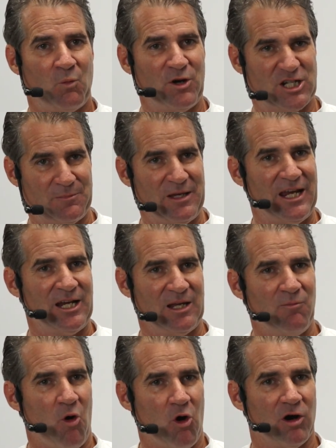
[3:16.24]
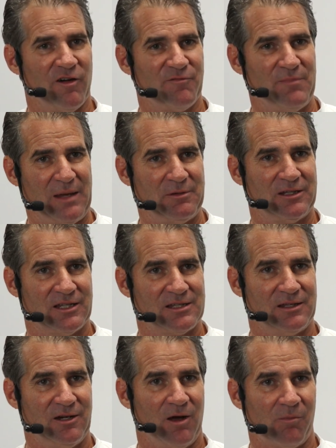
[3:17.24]
we should be eating more of. Maybe the,
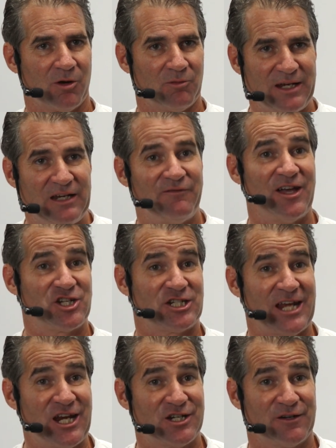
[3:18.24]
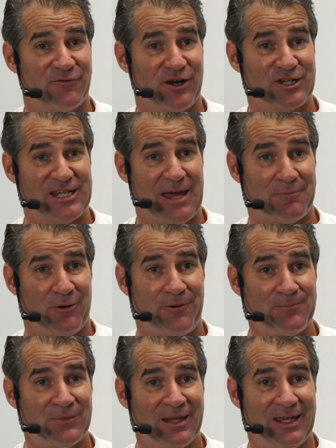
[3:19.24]
marine vegetation, for
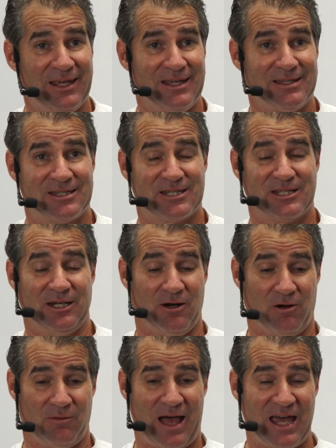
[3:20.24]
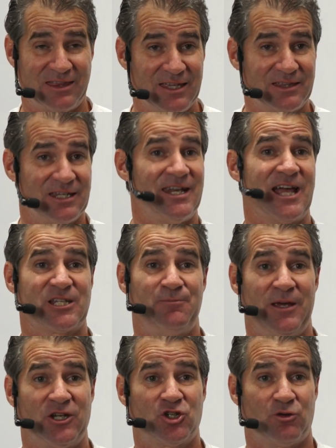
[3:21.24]
example, is, I think the next
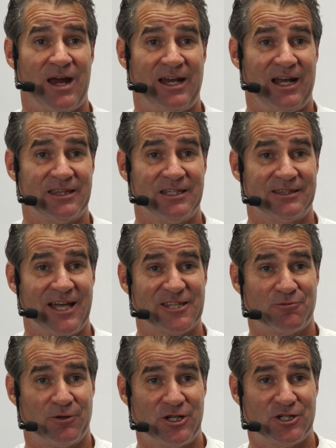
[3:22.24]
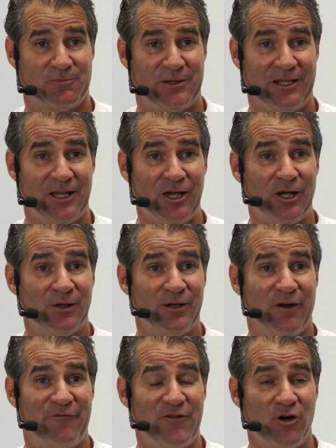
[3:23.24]
big trend. I think that's where you should be,
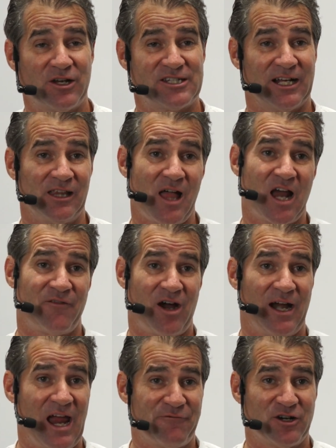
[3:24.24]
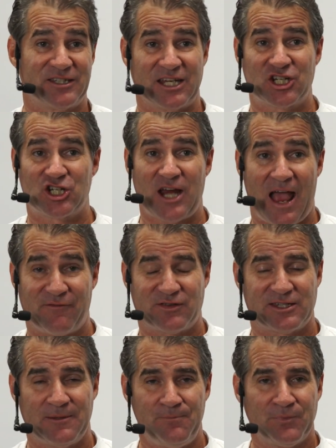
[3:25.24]
focusing a lot of our efforts as
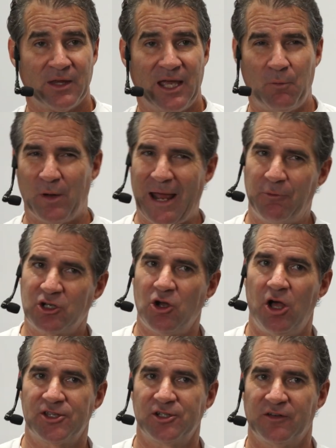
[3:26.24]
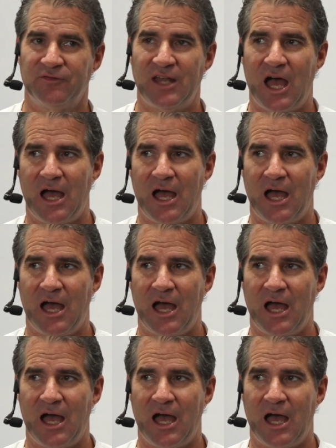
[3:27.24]
chefs and what I would call sort of